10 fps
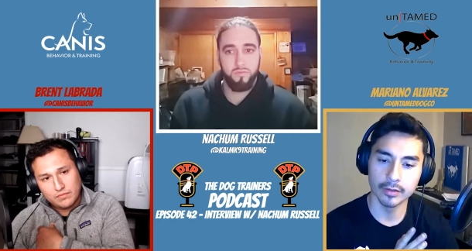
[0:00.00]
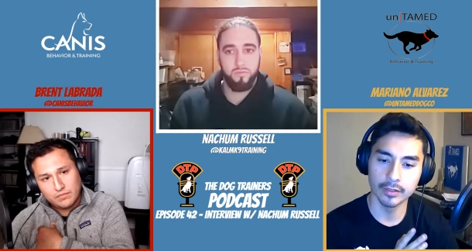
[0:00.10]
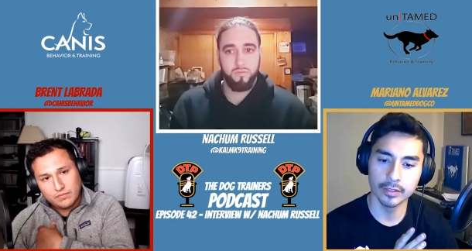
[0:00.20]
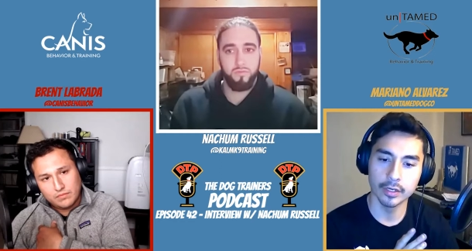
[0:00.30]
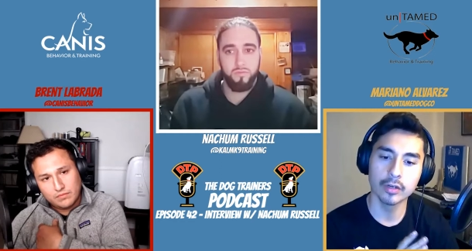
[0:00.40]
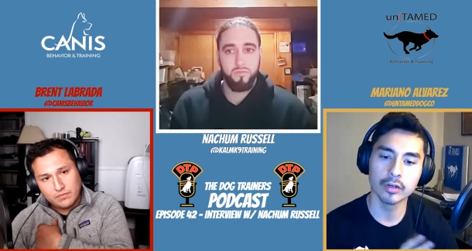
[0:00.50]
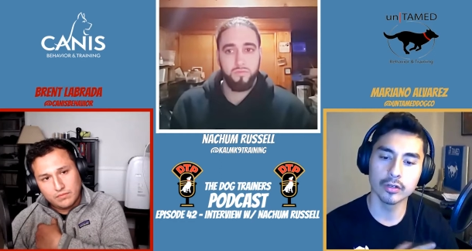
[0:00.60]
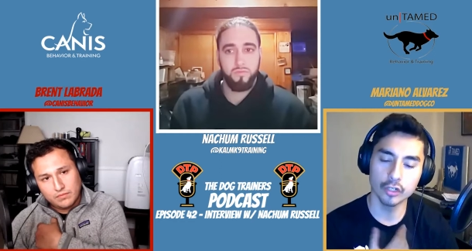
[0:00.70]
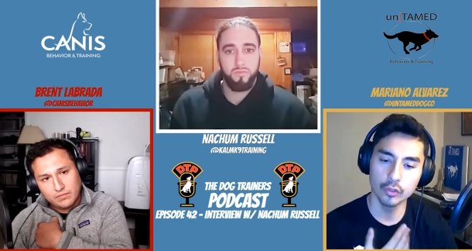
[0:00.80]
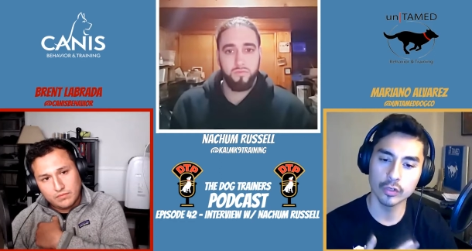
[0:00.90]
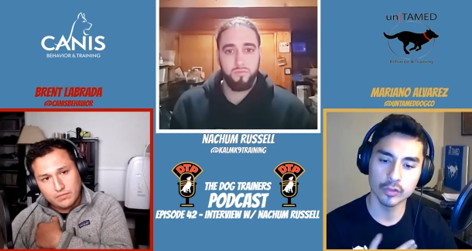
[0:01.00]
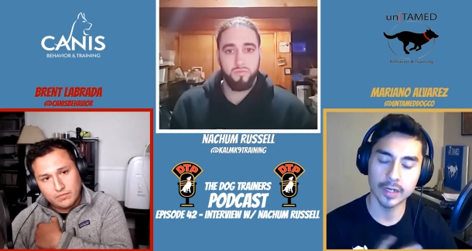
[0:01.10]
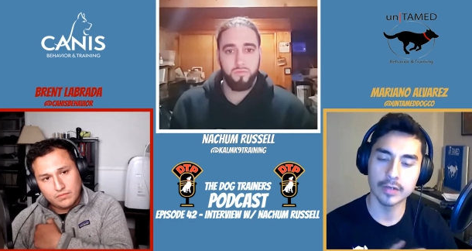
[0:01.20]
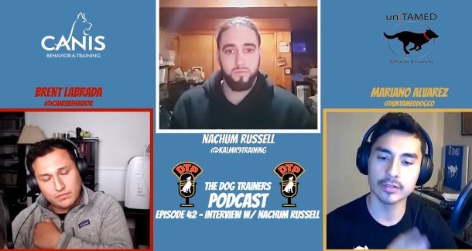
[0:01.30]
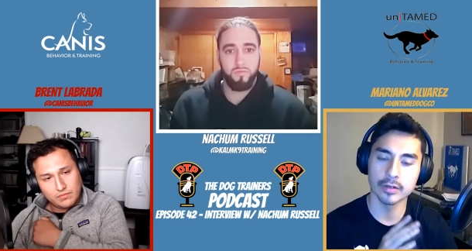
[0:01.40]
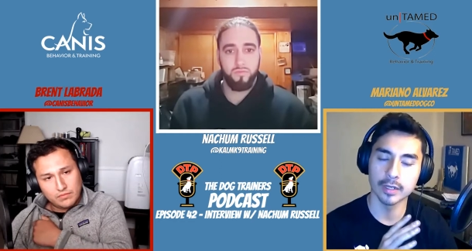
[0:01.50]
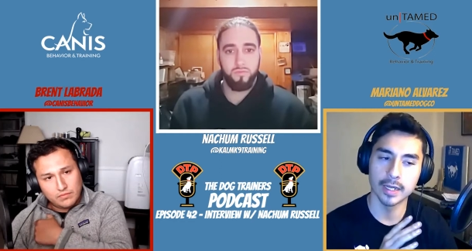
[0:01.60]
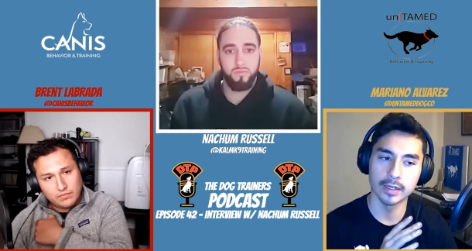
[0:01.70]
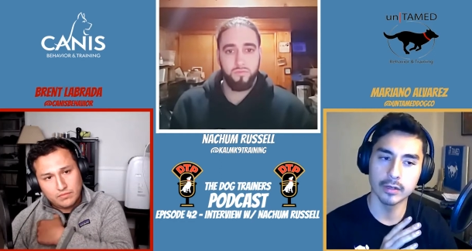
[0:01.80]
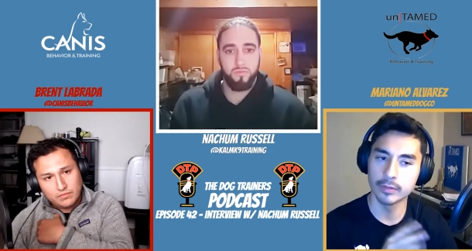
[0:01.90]
Speaker 1: Younger, newer trainers are like,
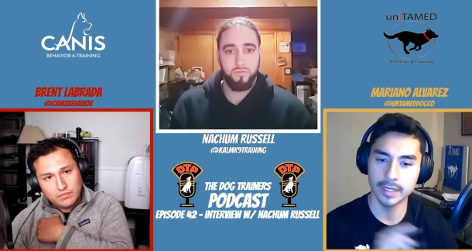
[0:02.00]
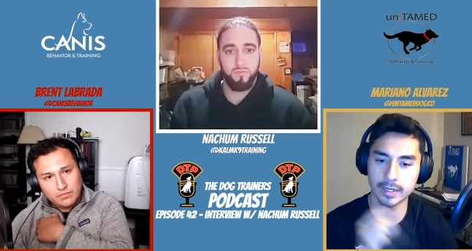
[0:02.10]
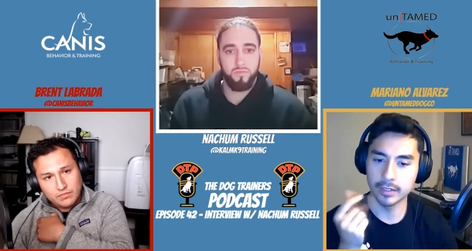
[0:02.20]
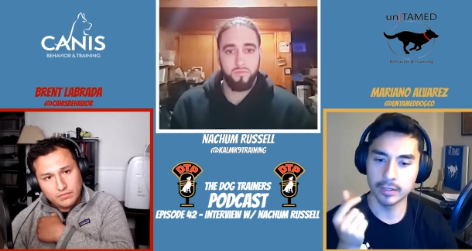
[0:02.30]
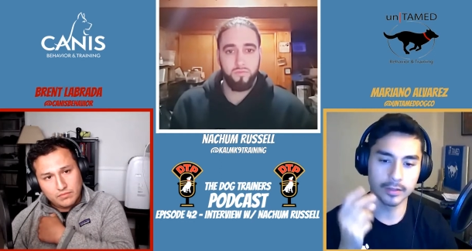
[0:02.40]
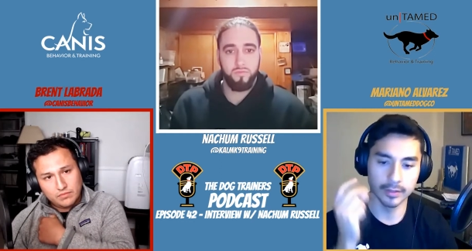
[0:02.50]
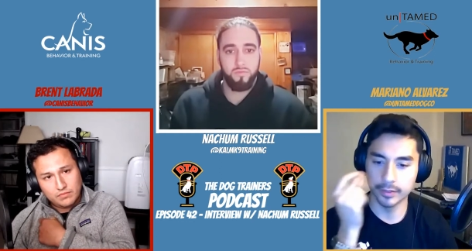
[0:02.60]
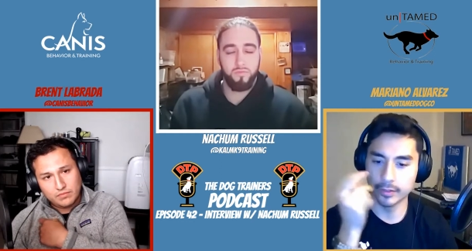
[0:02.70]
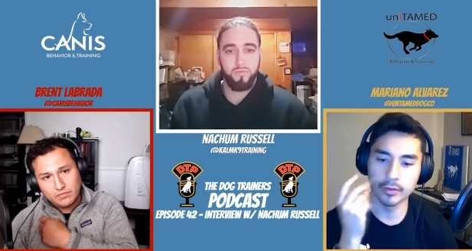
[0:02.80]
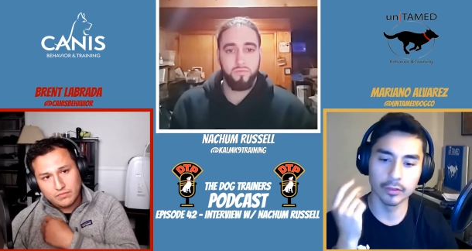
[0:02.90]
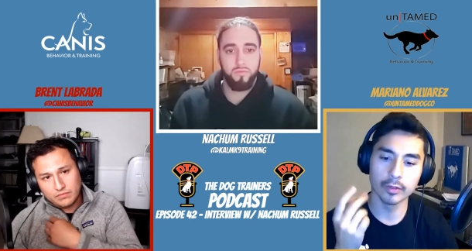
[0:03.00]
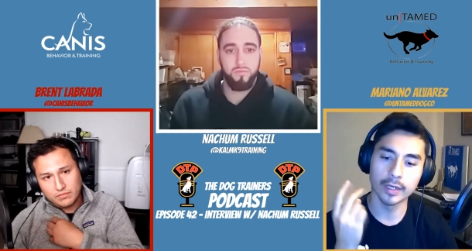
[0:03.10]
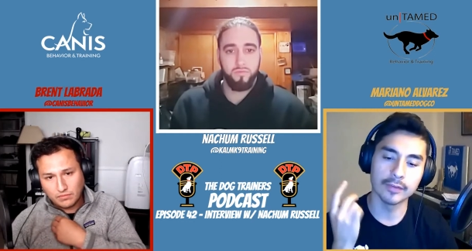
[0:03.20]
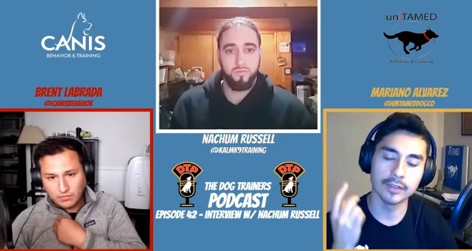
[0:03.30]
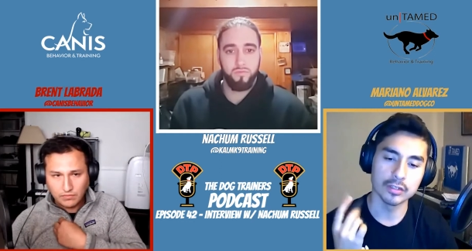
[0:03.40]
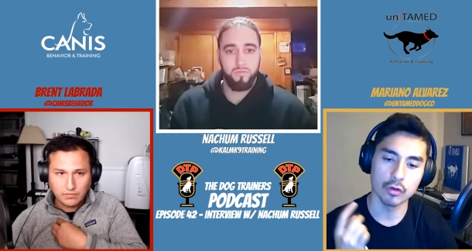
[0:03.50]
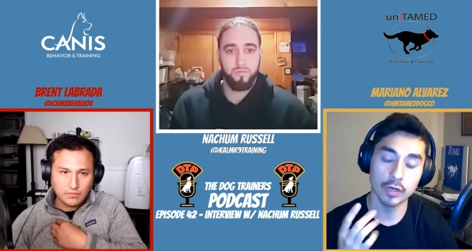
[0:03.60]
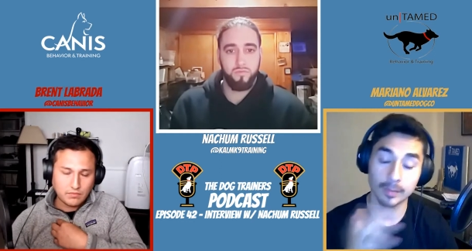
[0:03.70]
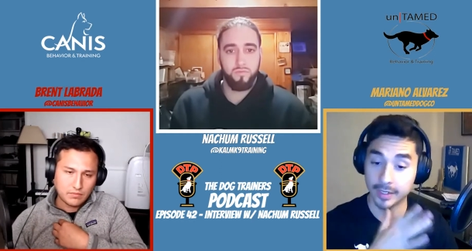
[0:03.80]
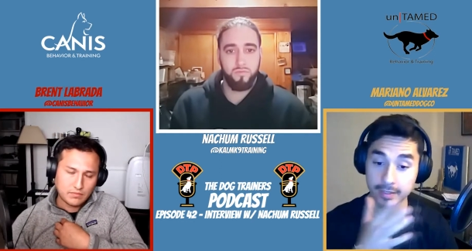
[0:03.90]
oh yeah, you call it, you know, they're learning everything so quick
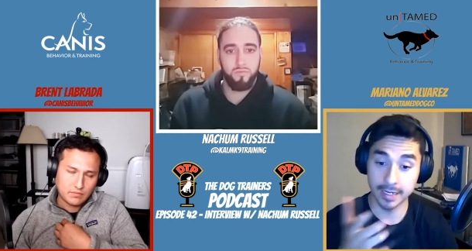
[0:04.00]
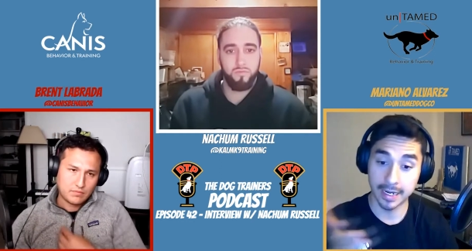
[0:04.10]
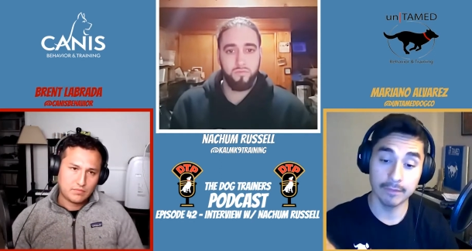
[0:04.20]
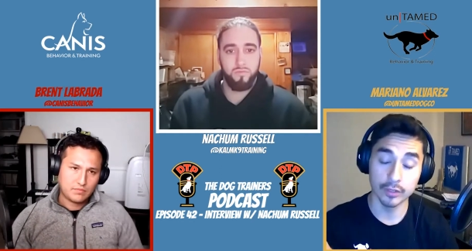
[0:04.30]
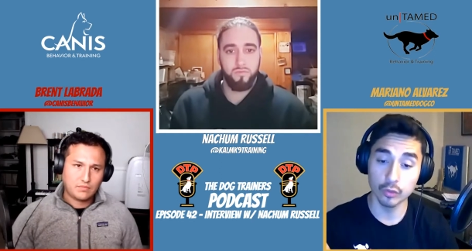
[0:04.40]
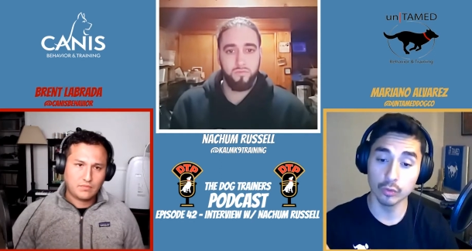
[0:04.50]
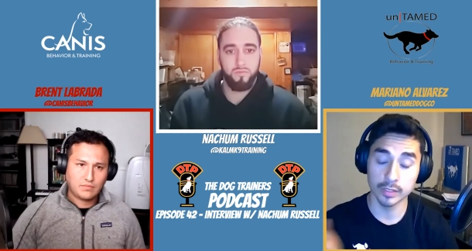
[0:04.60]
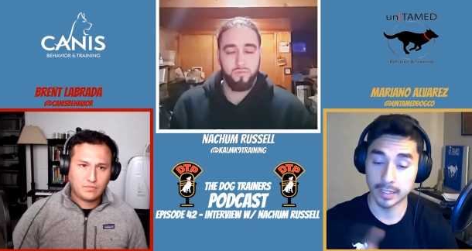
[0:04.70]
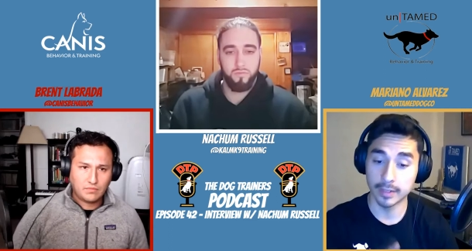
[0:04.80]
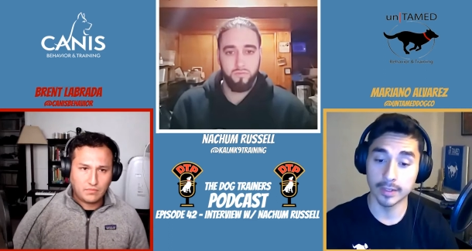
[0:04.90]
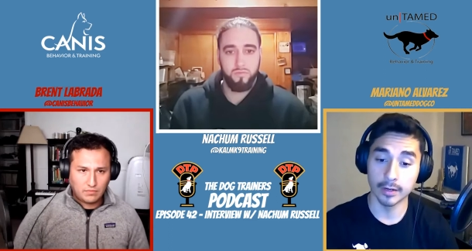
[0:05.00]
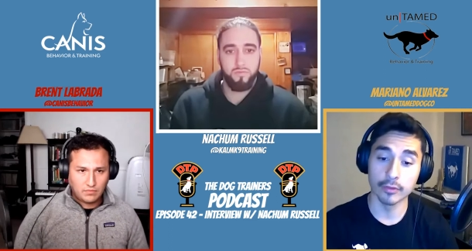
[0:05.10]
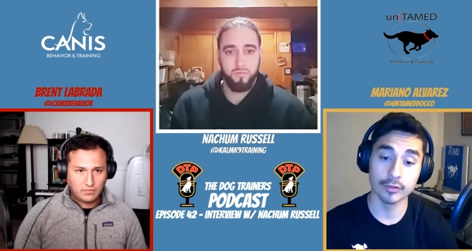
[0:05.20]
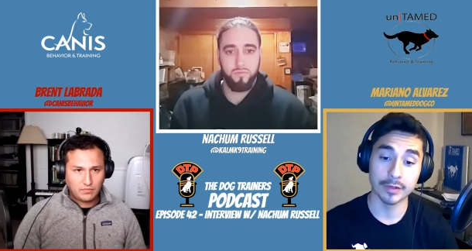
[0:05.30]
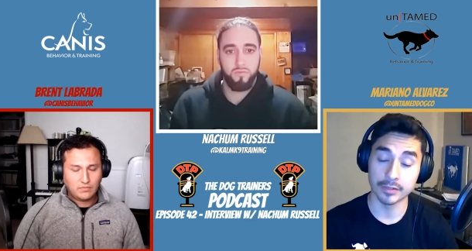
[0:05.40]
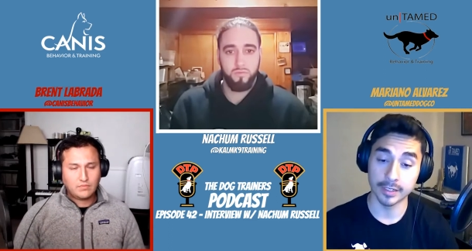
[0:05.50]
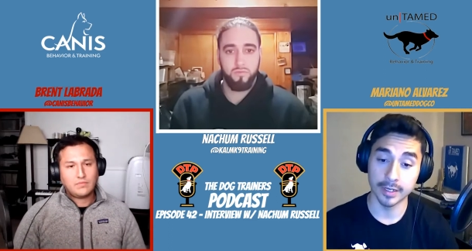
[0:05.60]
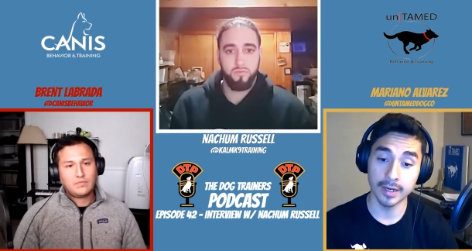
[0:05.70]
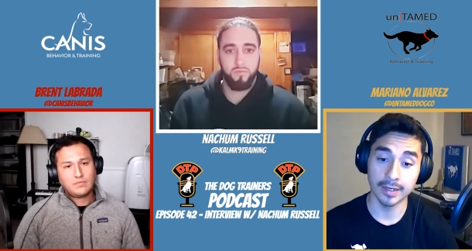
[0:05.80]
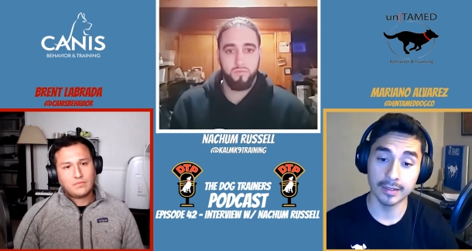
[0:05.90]
because they have the tools that, that other trainers did
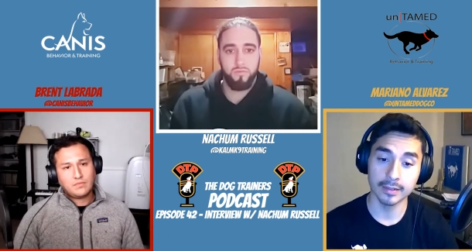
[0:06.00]
not